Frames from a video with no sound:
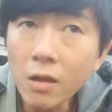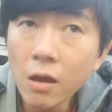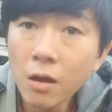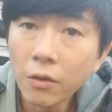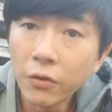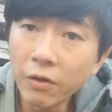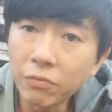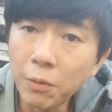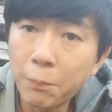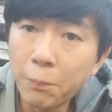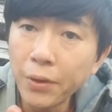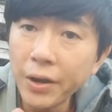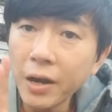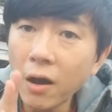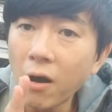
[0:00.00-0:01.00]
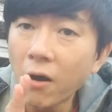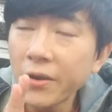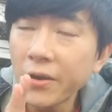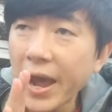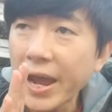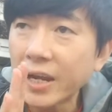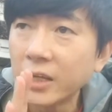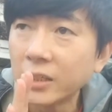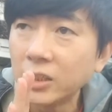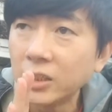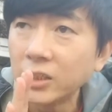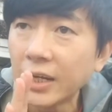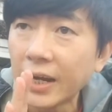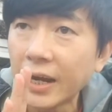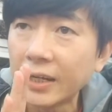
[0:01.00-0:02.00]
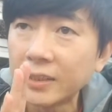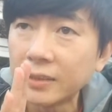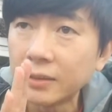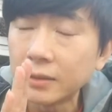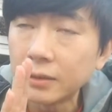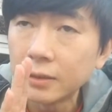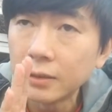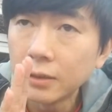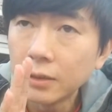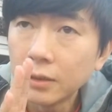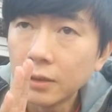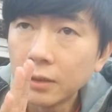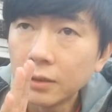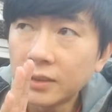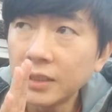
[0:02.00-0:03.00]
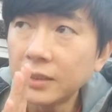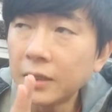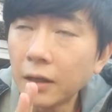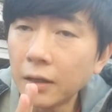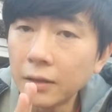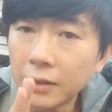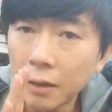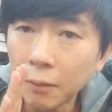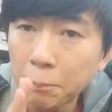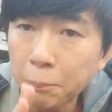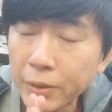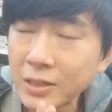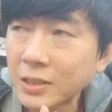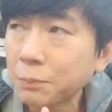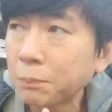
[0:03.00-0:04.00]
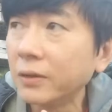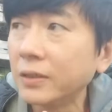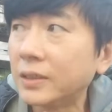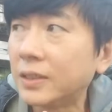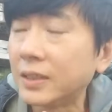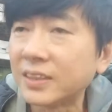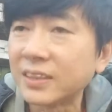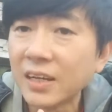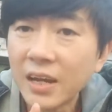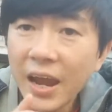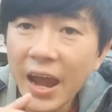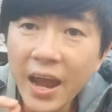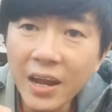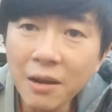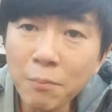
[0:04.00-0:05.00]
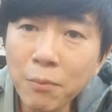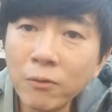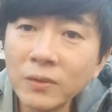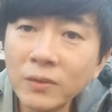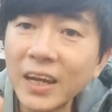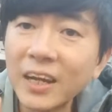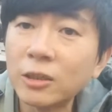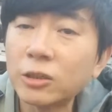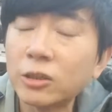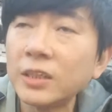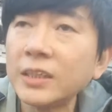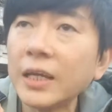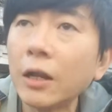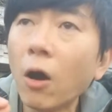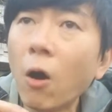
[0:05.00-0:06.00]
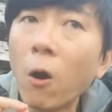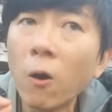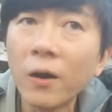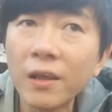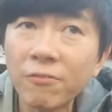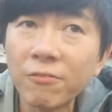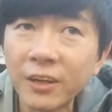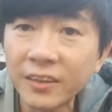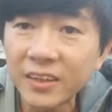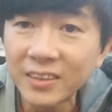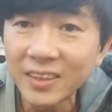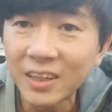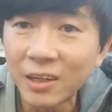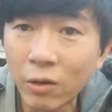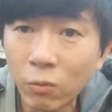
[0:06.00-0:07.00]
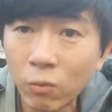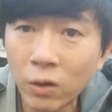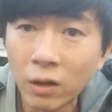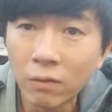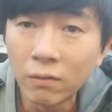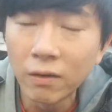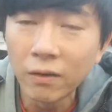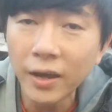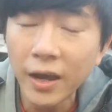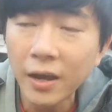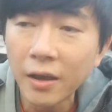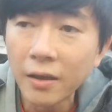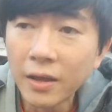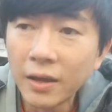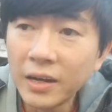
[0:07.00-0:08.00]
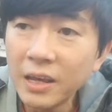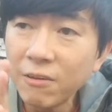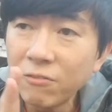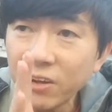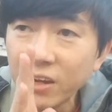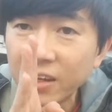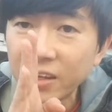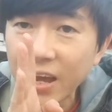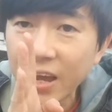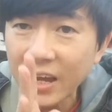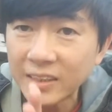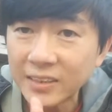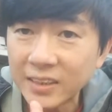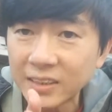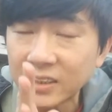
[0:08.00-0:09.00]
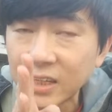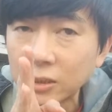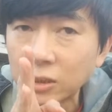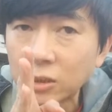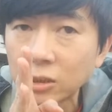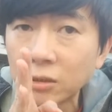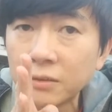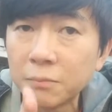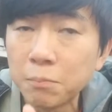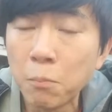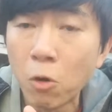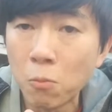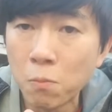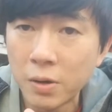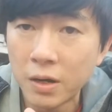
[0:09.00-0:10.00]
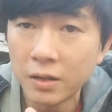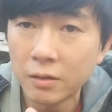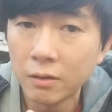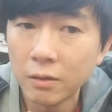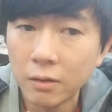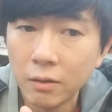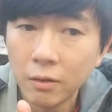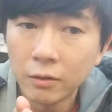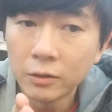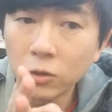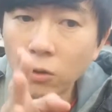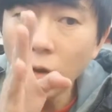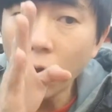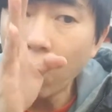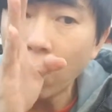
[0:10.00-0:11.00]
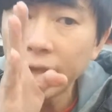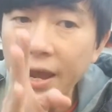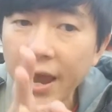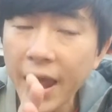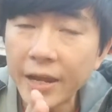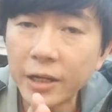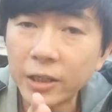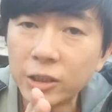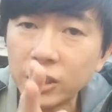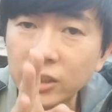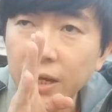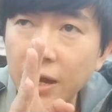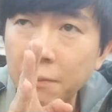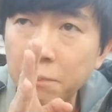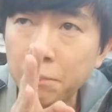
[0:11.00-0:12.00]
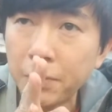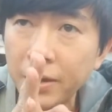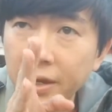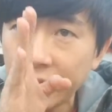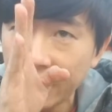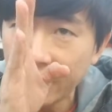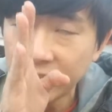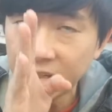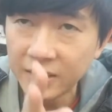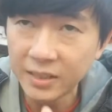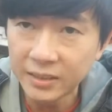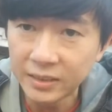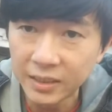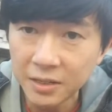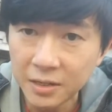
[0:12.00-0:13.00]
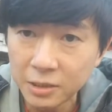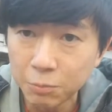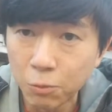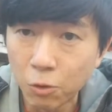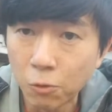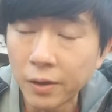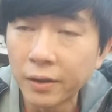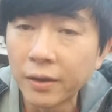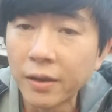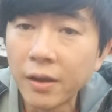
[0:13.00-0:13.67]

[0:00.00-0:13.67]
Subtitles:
you have to bring all your energy and see the principle is this: animals and trees and all living things in the world, okay, live in the existential moment. So all their energy and being is in this moment.